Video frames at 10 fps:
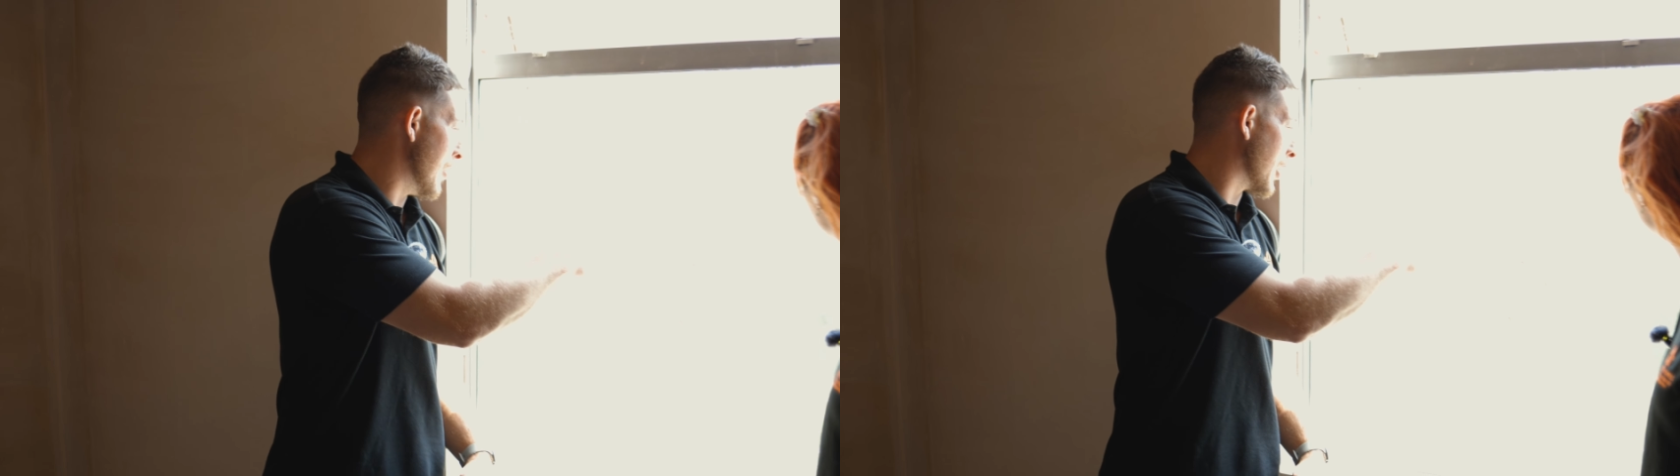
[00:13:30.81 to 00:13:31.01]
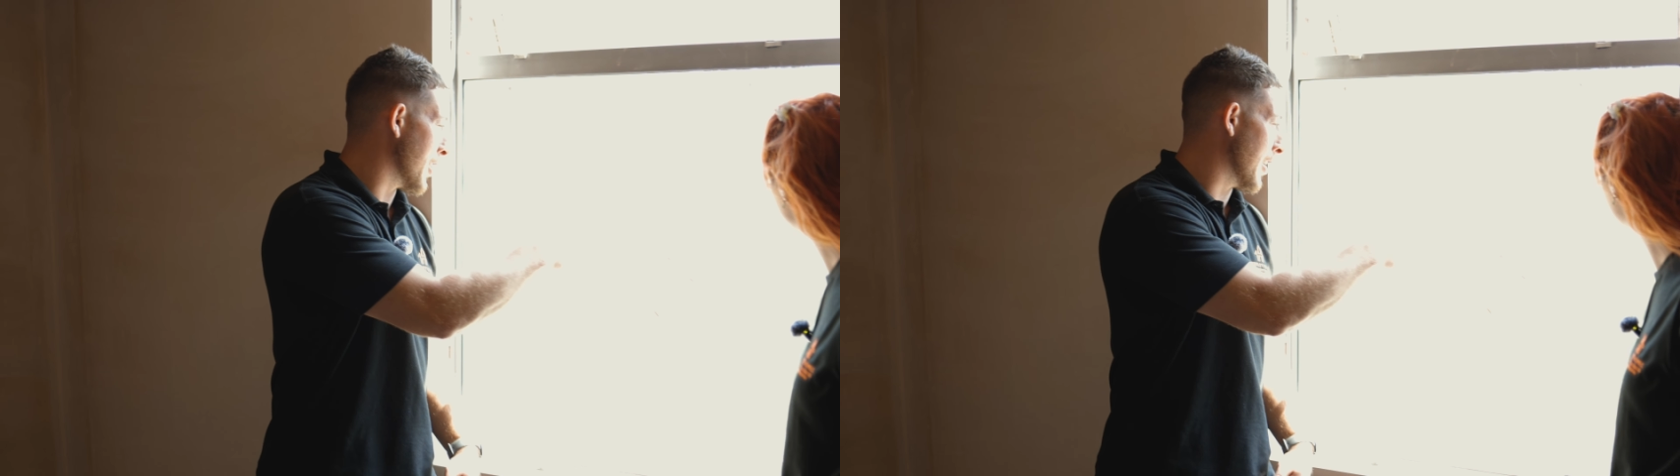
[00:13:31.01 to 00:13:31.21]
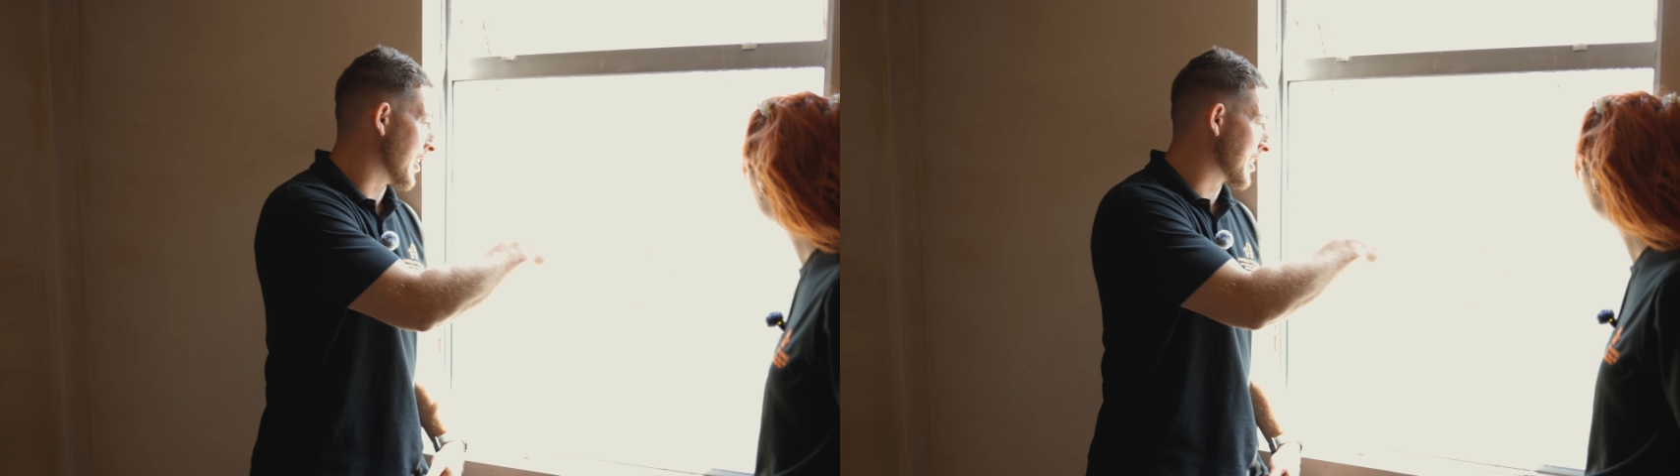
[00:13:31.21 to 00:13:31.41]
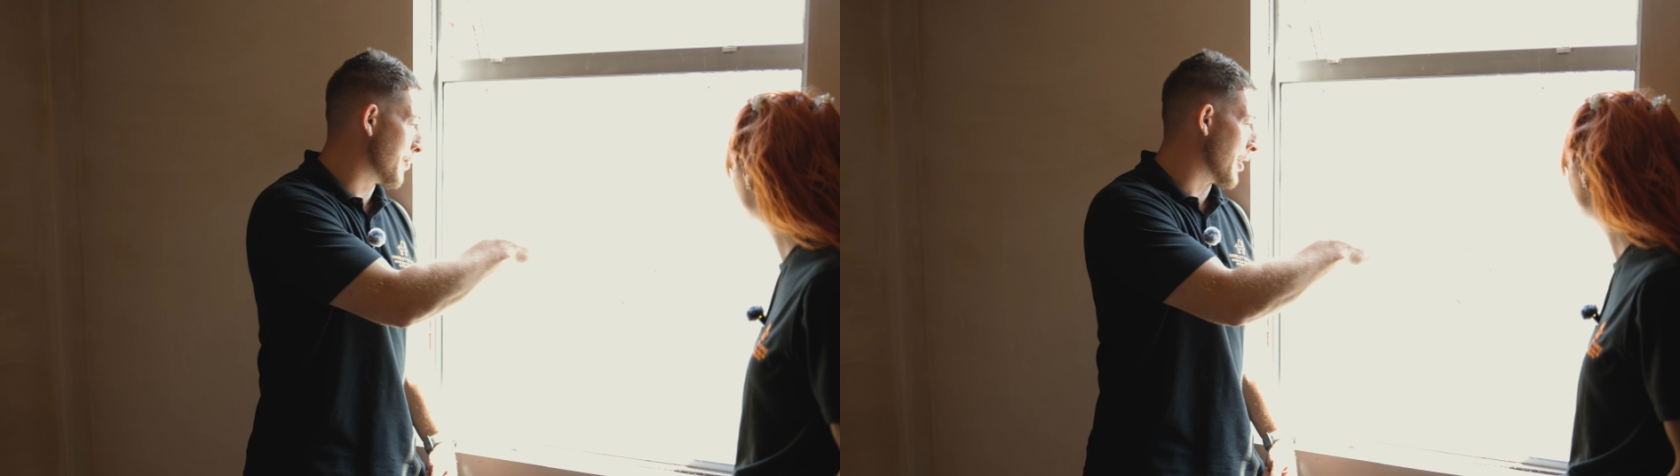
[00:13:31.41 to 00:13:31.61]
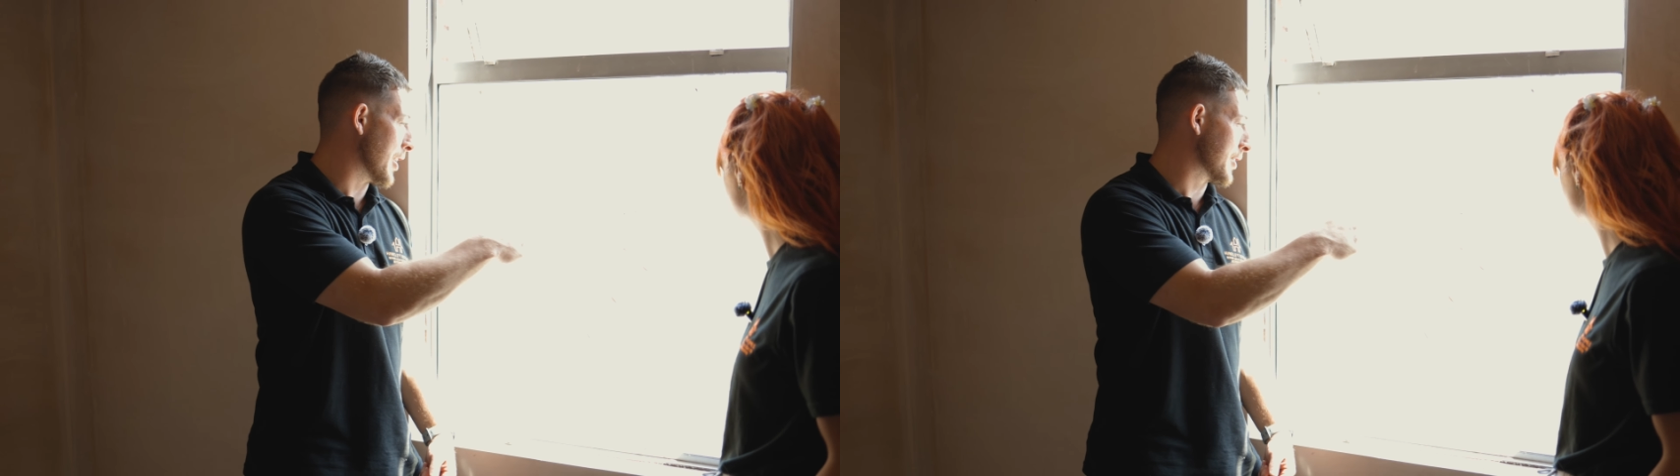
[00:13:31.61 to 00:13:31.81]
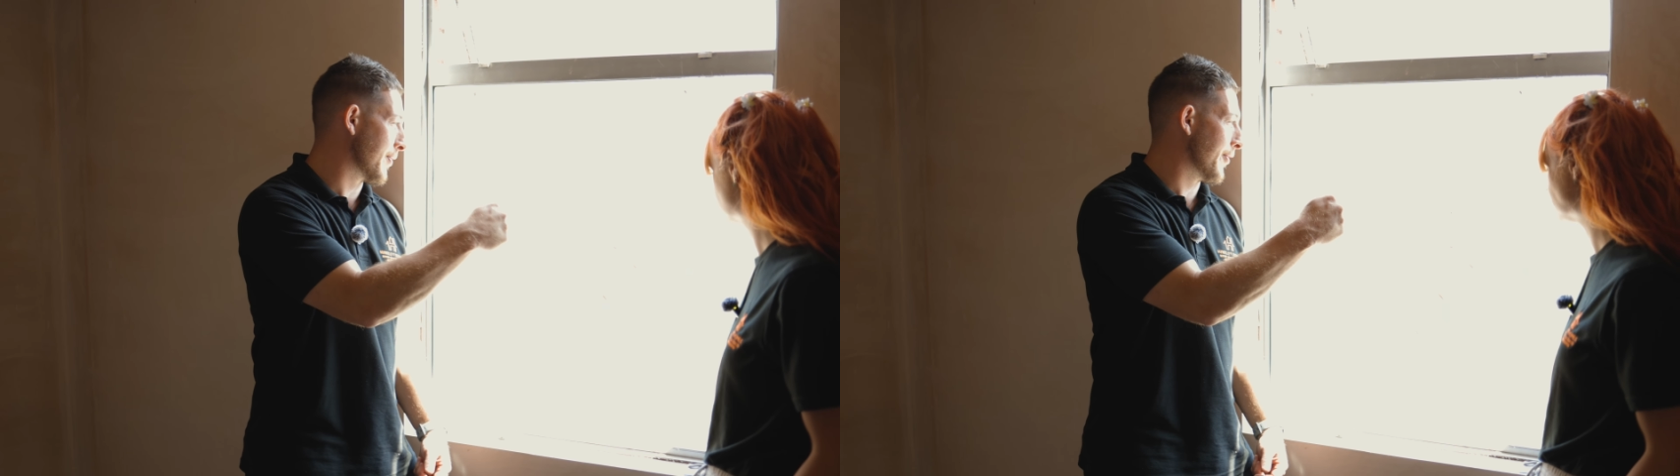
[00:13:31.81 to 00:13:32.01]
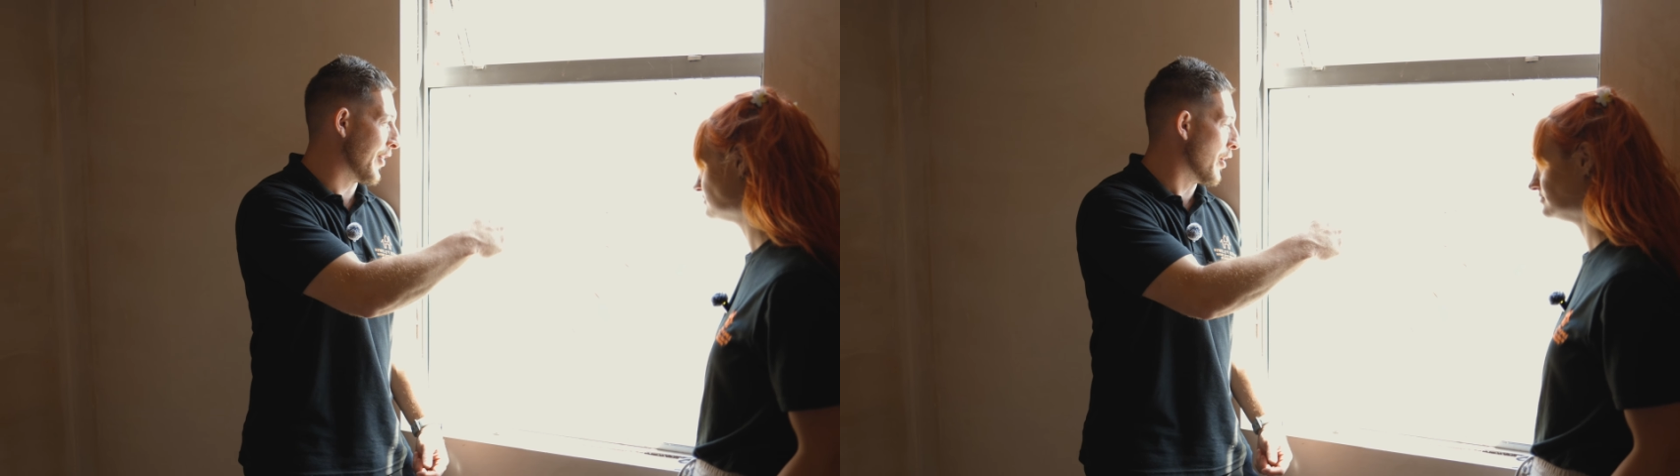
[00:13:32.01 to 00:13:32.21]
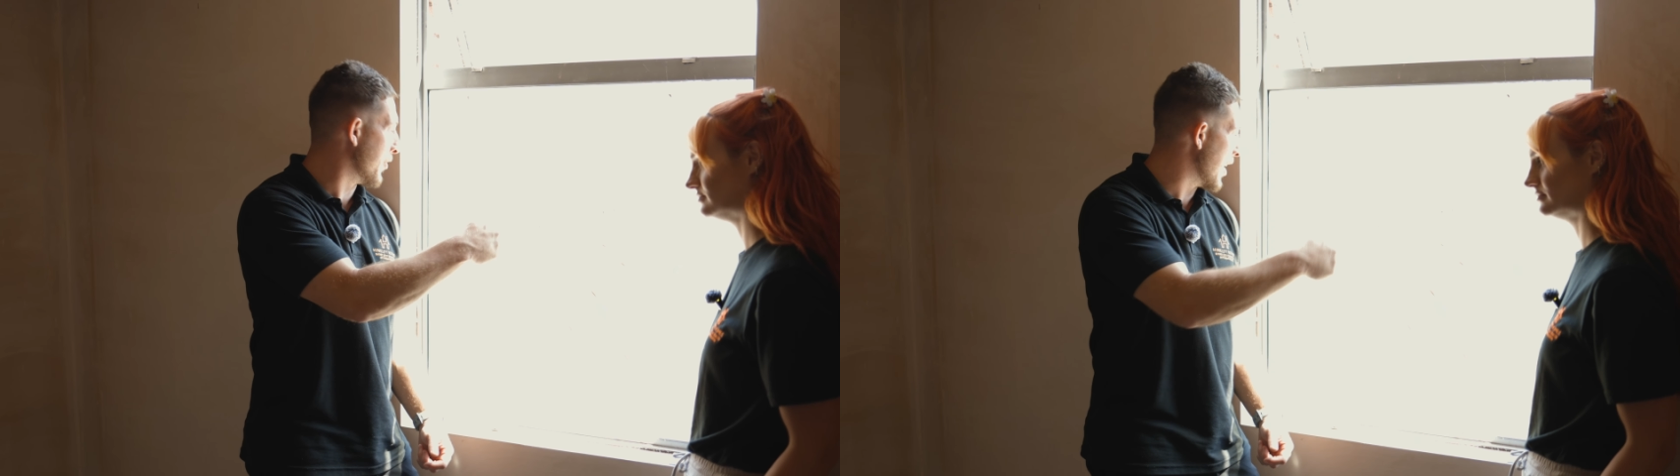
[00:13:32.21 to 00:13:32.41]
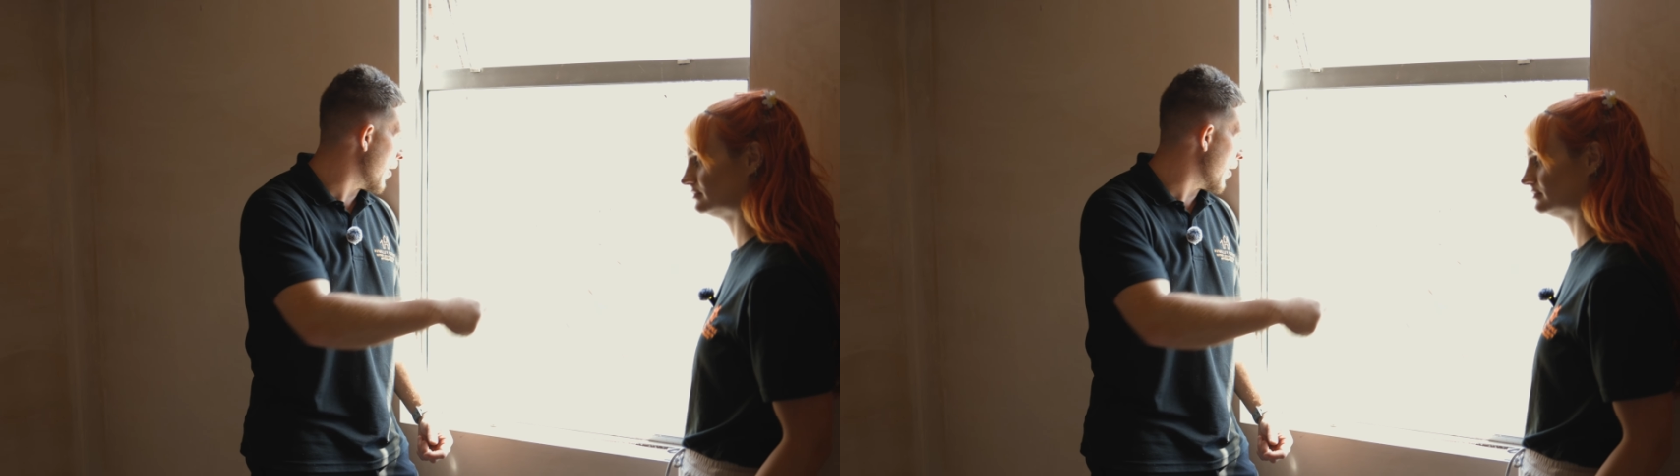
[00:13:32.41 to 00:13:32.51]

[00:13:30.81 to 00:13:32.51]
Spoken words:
a look at this, but it's filthy